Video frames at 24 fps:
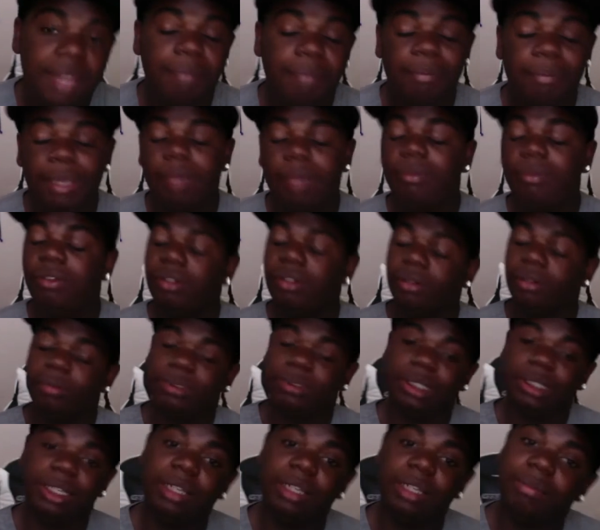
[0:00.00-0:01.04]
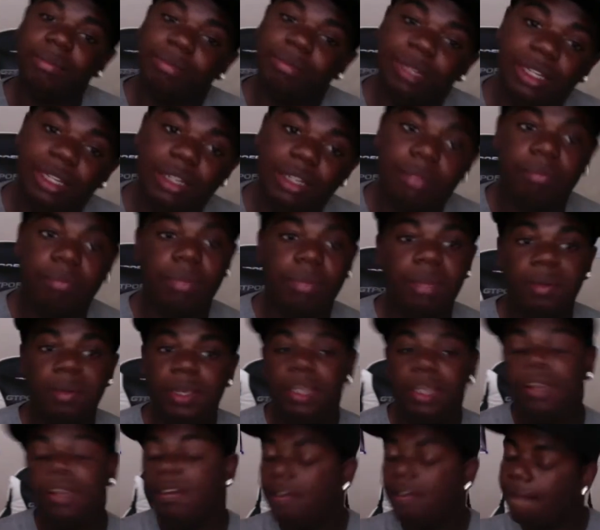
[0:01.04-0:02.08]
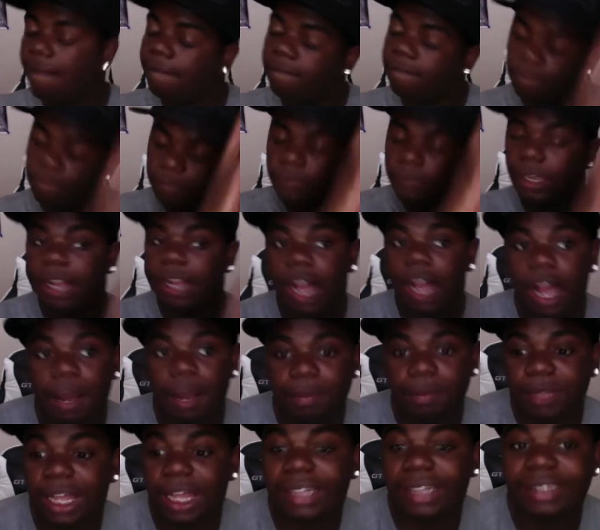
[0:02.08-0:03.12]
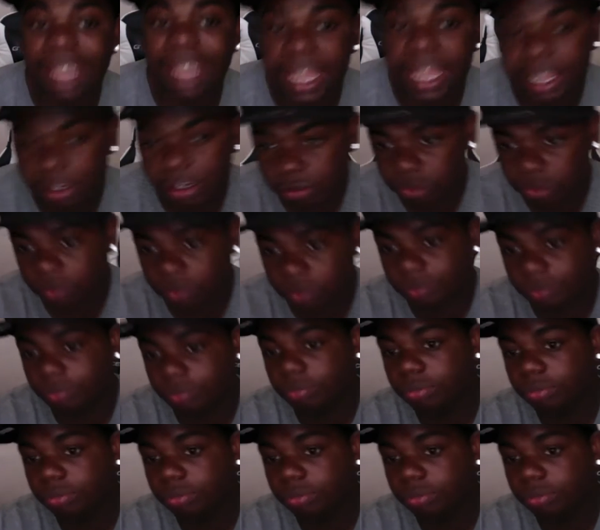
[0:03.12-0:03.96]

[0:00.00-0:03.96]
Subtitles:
Maybe, you know what I'm saying? Money. Maybe he up that thing on him.